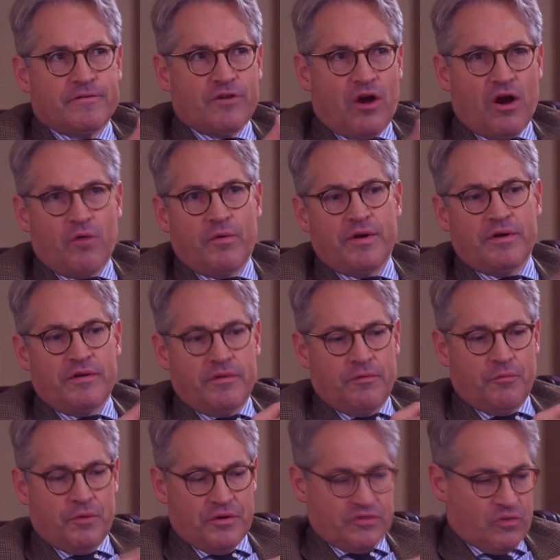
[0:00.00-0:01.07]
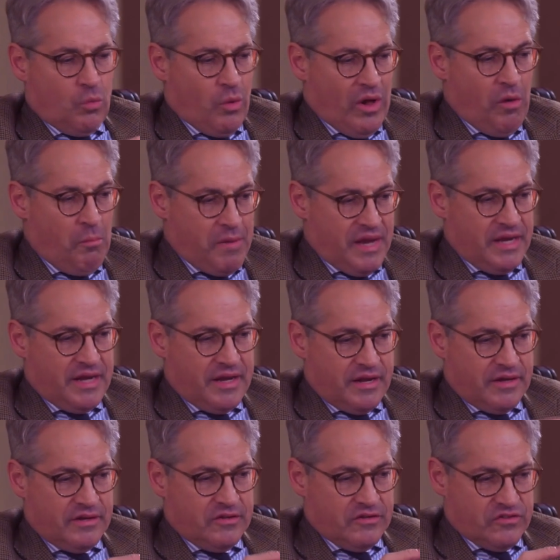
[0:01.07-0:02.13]
Darwin was a
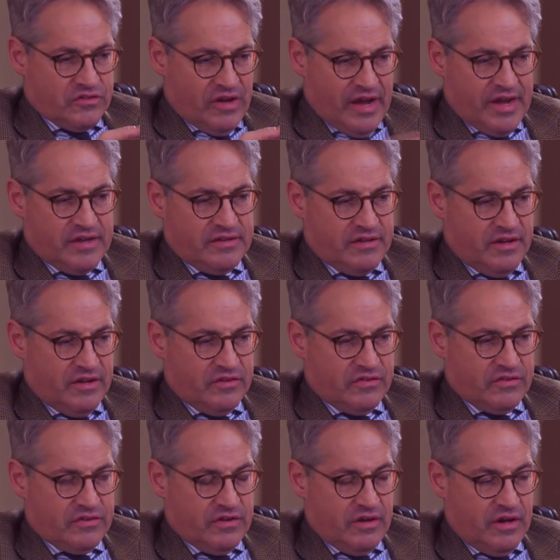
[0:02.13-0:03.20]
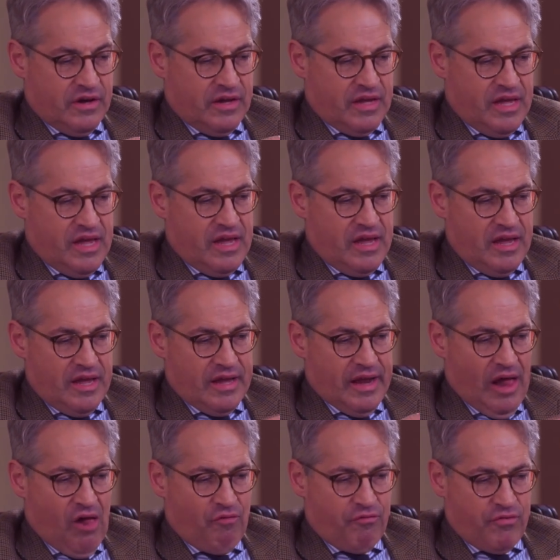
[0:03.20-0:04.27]
well-meaning scientist. He
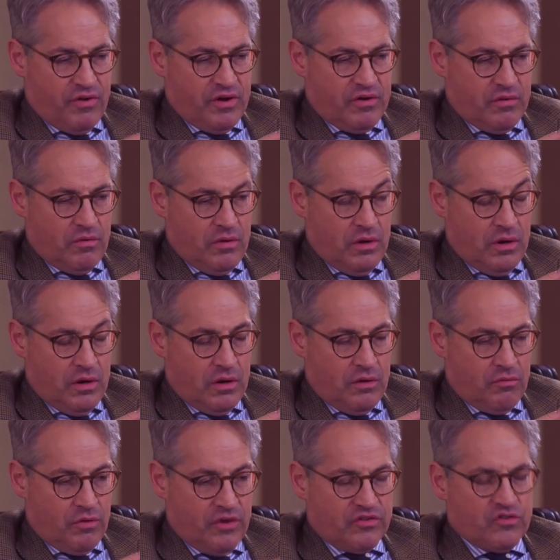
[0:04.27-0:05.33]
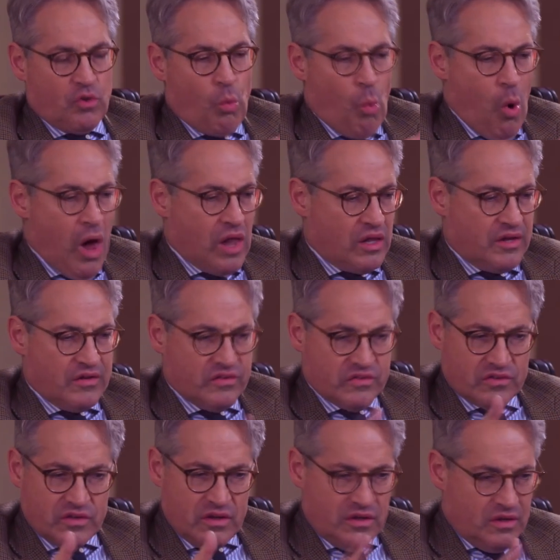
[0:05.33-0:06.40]
and Alfred Russel
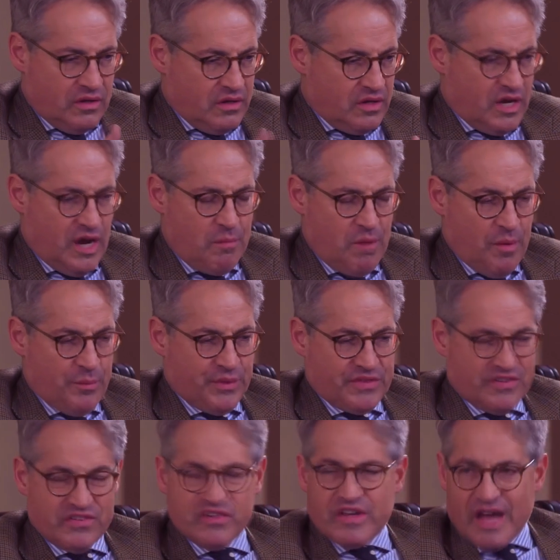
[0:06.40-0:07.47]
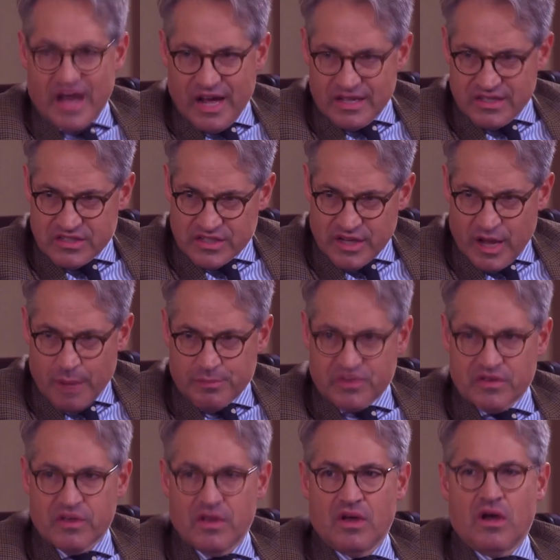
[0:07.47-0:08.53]
Wallace come up with this
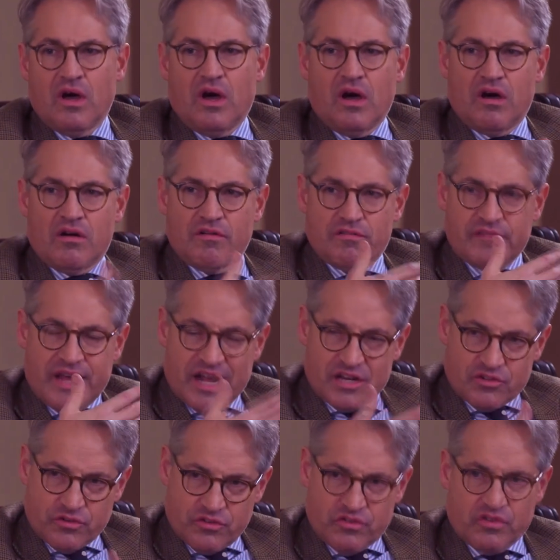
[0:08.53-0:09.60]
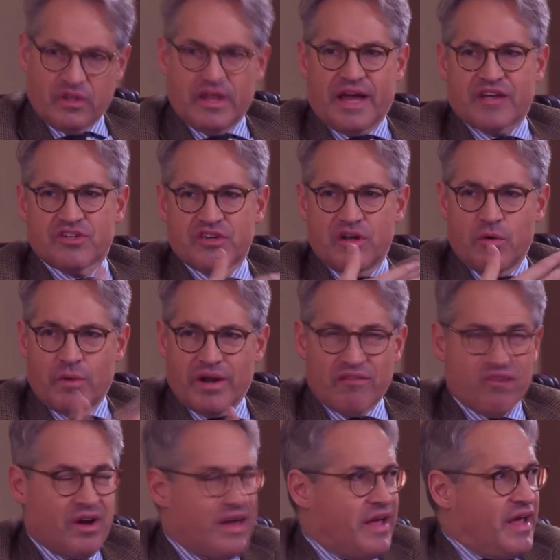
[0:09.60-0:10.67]
concept of natural selection or
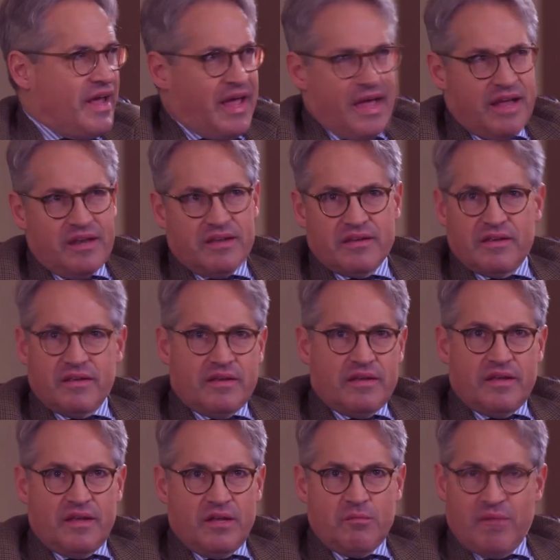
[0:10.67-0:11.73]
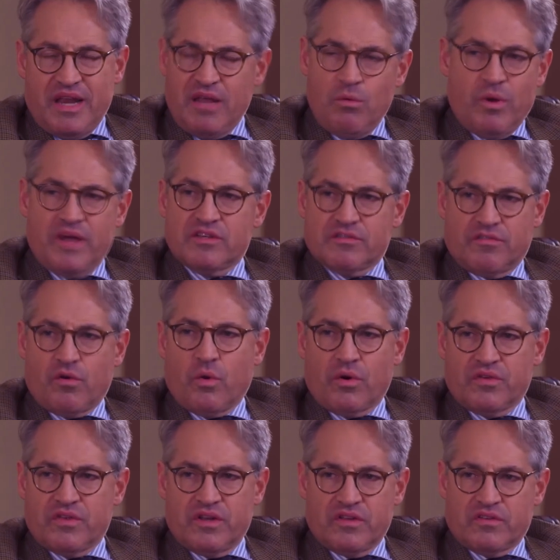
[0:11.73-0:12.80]
whatever, and in many ways, of
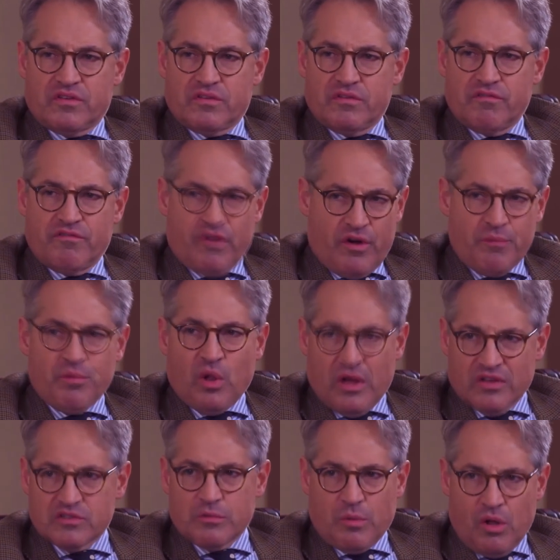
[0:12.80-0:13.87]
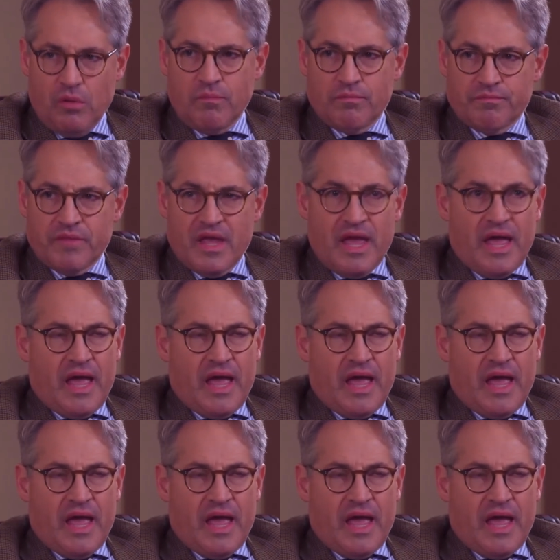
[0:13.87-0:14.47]
course, it is very plausible.